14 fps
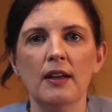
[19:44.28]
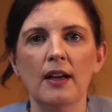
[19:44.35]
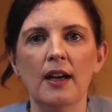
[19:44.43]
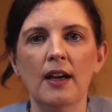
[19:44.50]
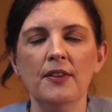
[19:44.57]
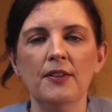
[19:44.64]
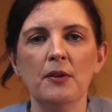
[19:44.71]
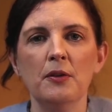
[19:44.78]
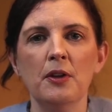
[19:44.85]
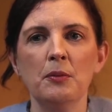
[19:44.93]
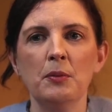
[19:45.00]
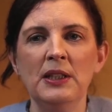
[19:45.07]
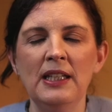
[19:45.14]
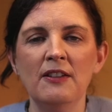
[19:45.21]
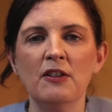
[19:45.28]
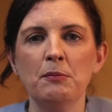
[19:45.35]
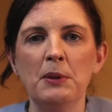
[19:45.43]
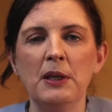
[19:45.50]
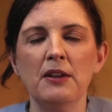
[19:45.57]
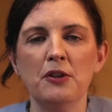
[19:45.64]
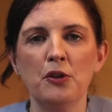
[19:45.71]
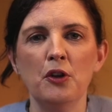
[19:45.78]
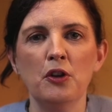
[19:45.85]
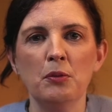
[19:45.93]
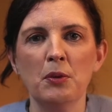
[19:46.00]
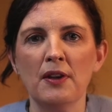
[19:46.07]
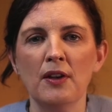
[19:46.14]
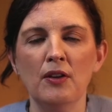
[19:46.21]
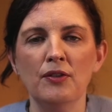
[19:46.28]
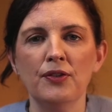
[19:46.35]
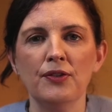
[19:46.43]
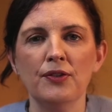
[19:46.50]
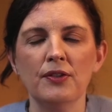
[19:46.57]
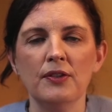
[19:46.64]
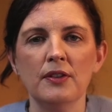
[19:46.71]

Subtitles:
And that we need to speak the truth with love.